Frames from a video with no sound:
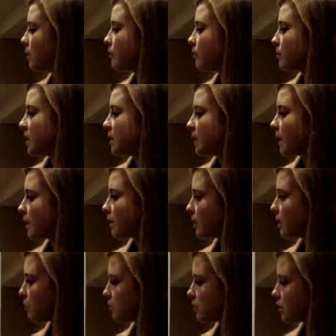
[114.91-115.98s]
For my data
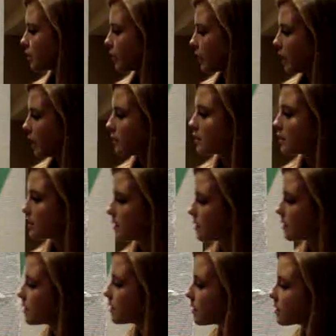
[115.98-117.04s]
tables and graphs, this
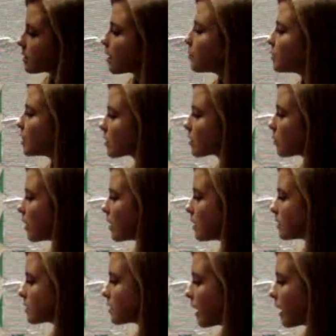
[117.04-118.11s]
is subject
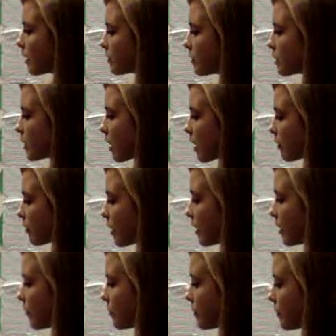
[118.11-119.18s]
1's average heart
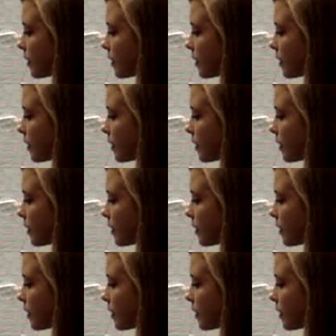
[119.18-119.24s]
rate,